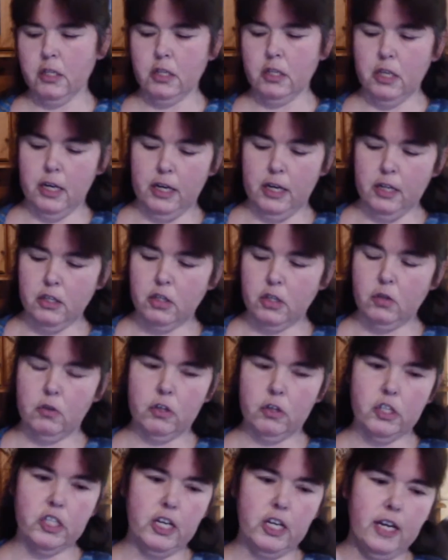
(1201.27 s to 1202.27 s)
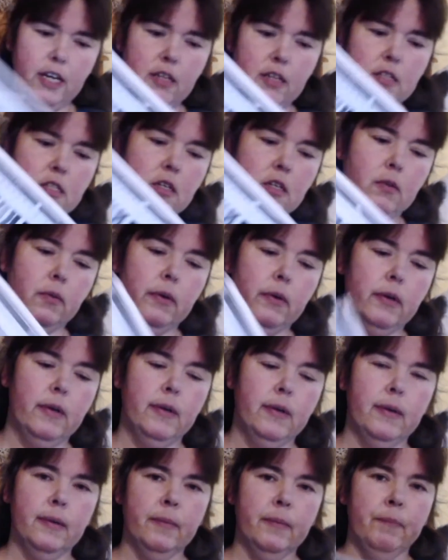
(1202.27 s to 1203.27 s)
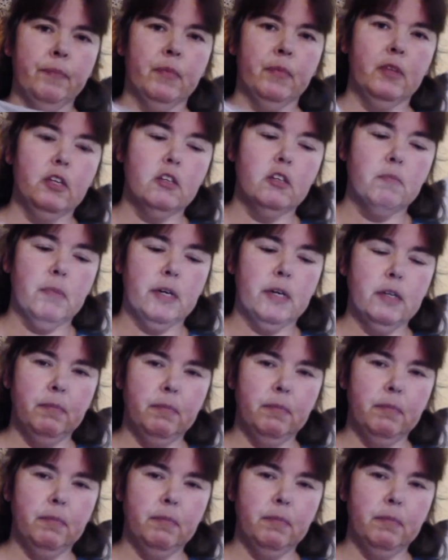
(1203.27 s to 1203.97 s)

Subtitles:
is, yeah, it's crochet, so this